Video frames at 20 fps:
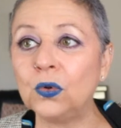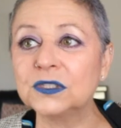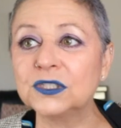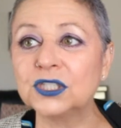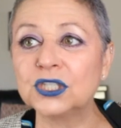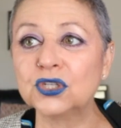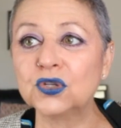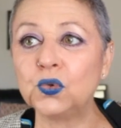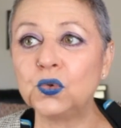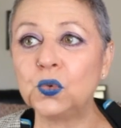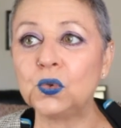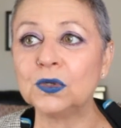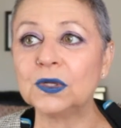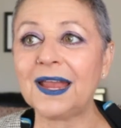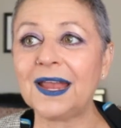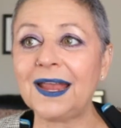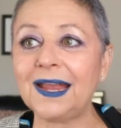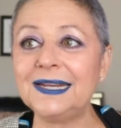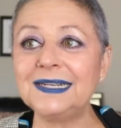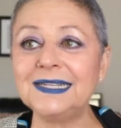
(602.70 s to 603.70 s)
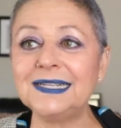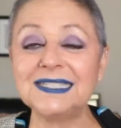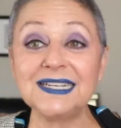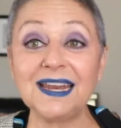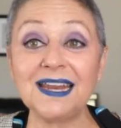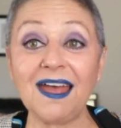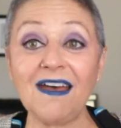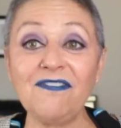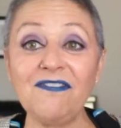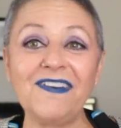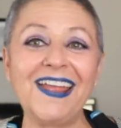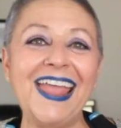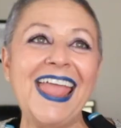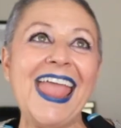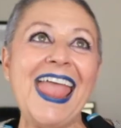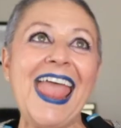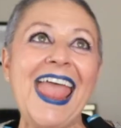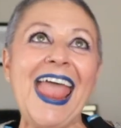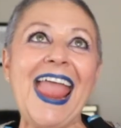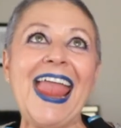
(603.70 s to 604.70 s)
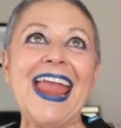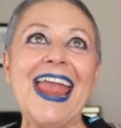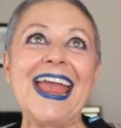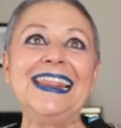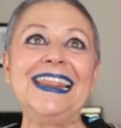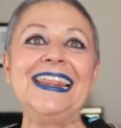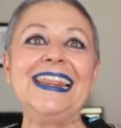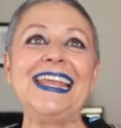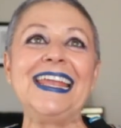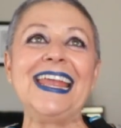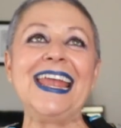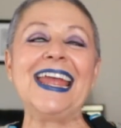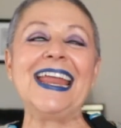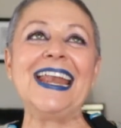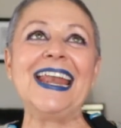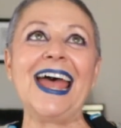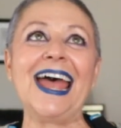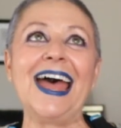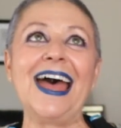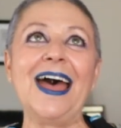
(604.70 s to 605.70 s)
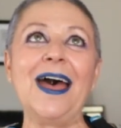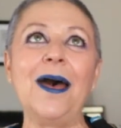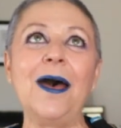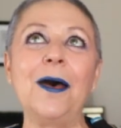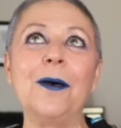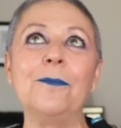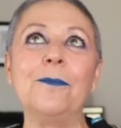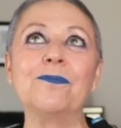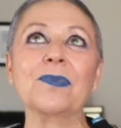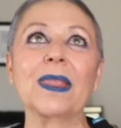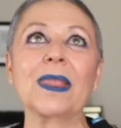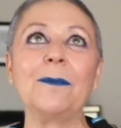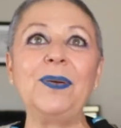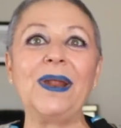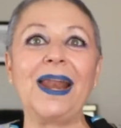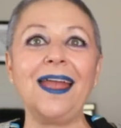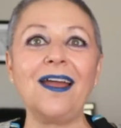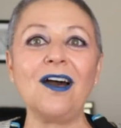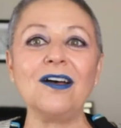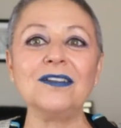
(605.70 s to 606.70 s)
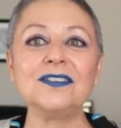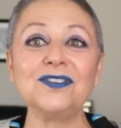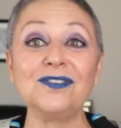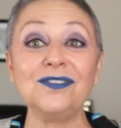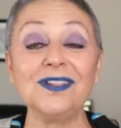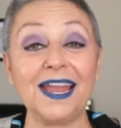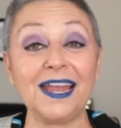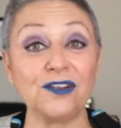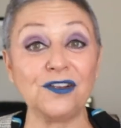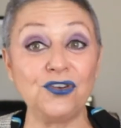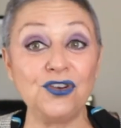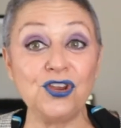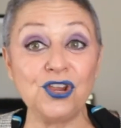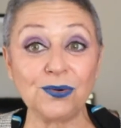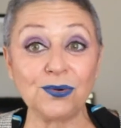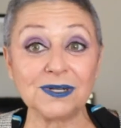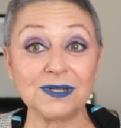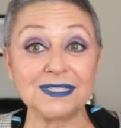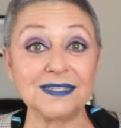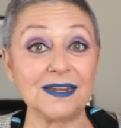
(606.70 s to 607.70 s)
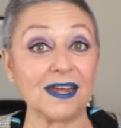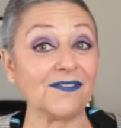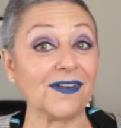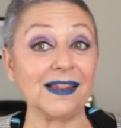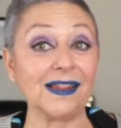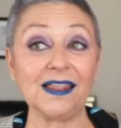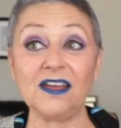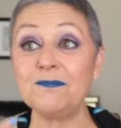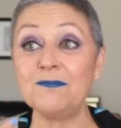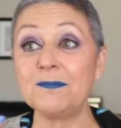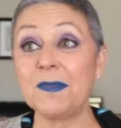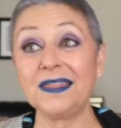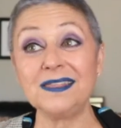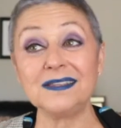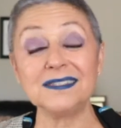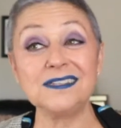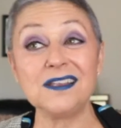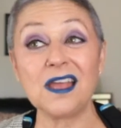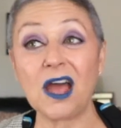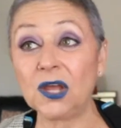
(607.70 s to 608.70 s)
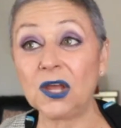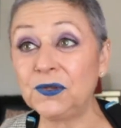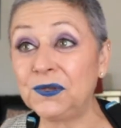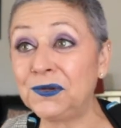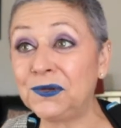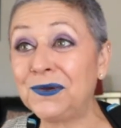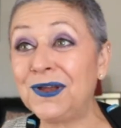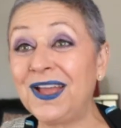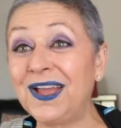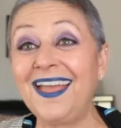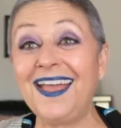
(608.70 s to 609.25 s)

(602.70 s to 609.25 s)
school kind of stuff. And then, um, but I also like newer stuff. I love Matisyahu.